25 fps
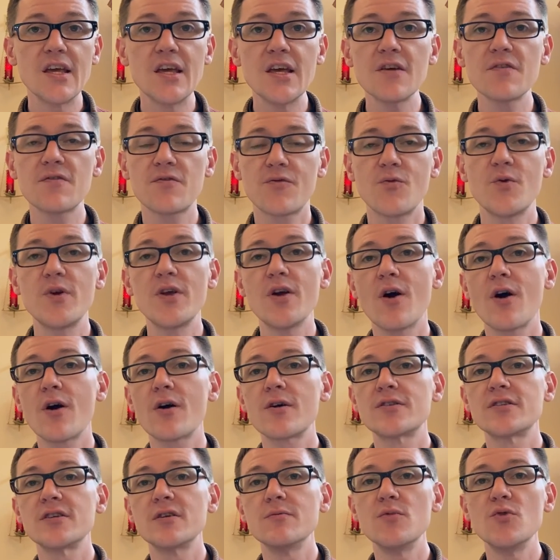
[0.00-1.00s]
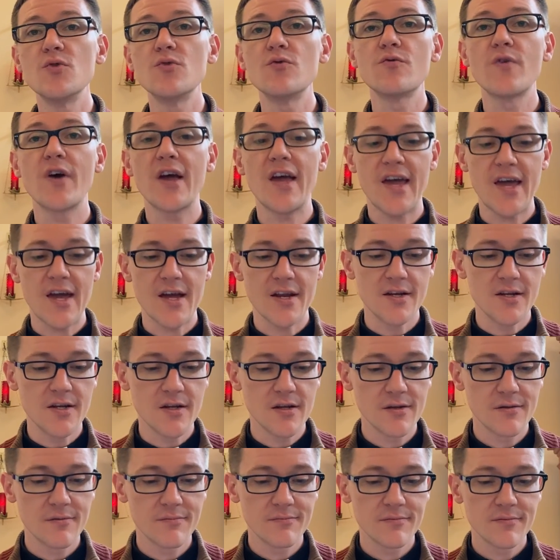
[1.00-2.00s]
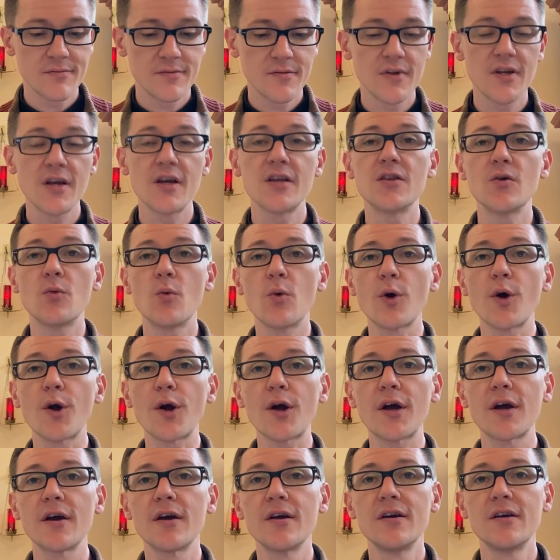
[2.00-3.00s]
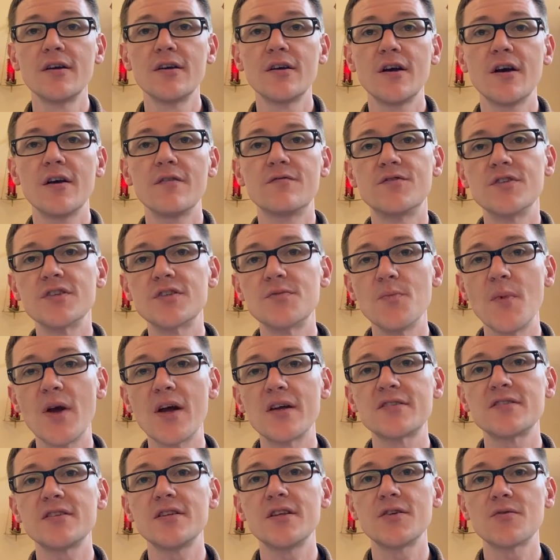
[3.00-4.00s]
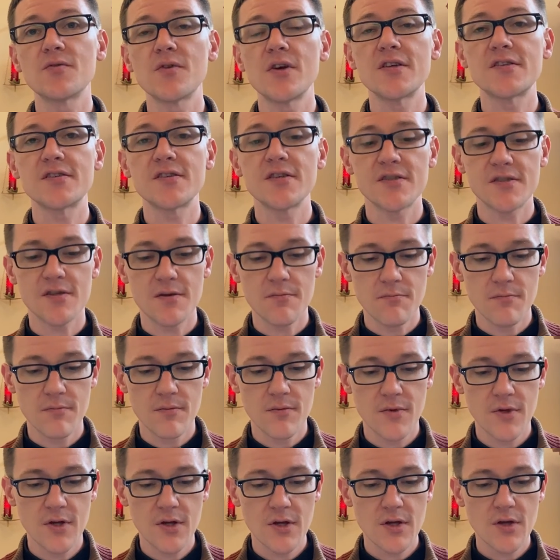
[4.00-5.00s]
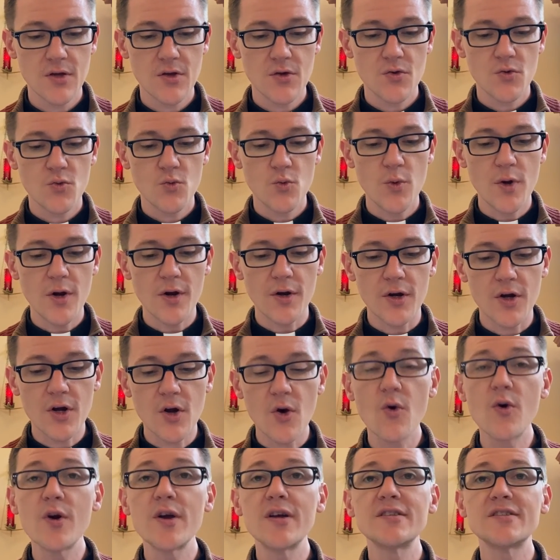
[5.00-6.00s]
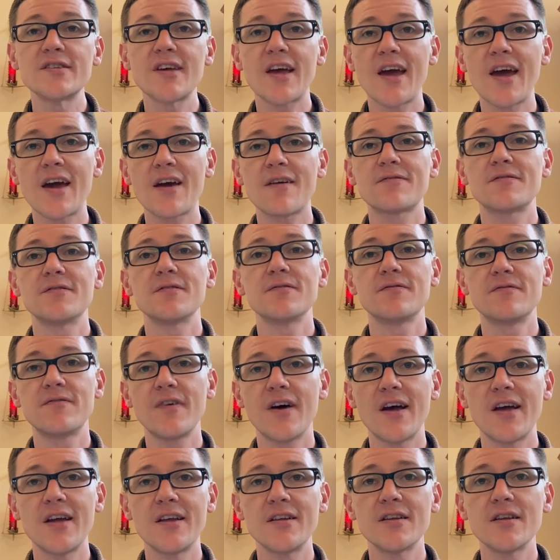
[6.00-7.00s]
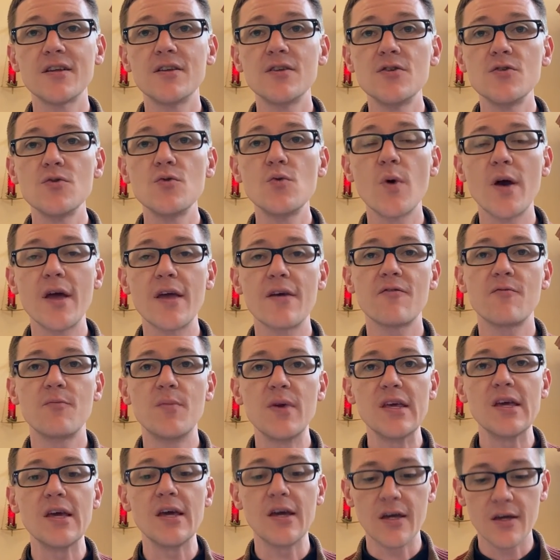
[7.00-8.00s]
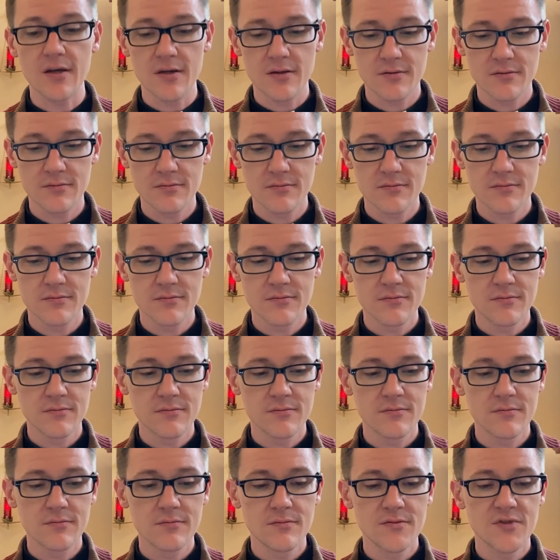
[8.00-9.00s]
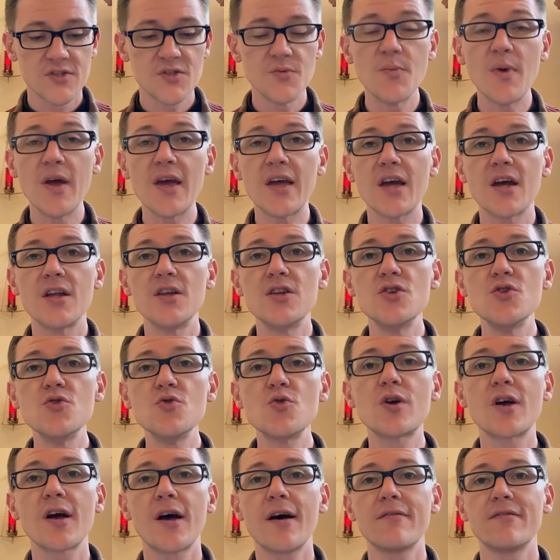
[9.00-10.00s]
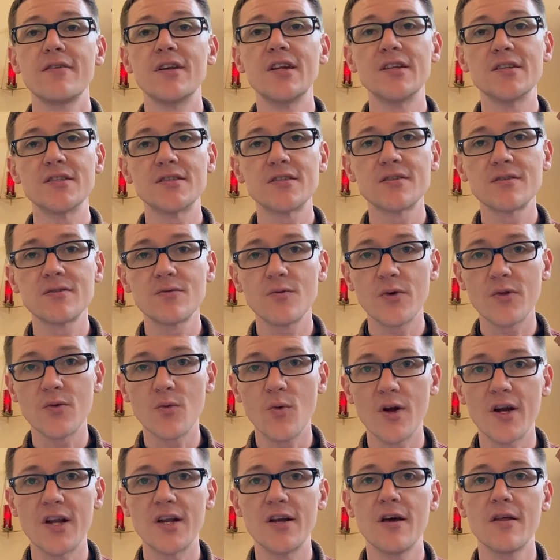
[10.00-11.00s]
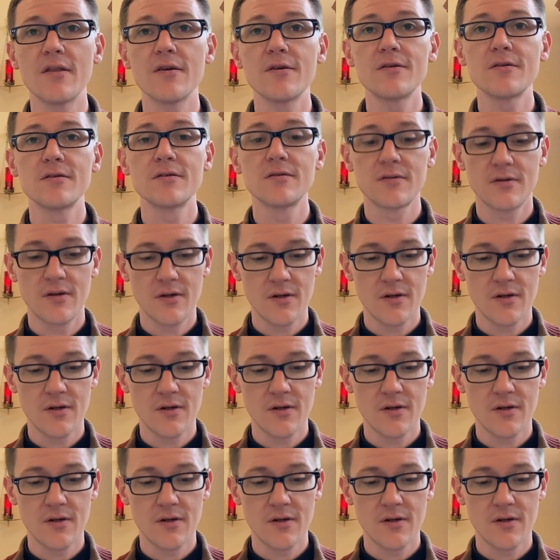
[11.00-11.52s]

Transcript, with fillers: if we are to move ahead in the work of dismantling racism, we are going to have to find a new way of being, to make a new covenant with one another.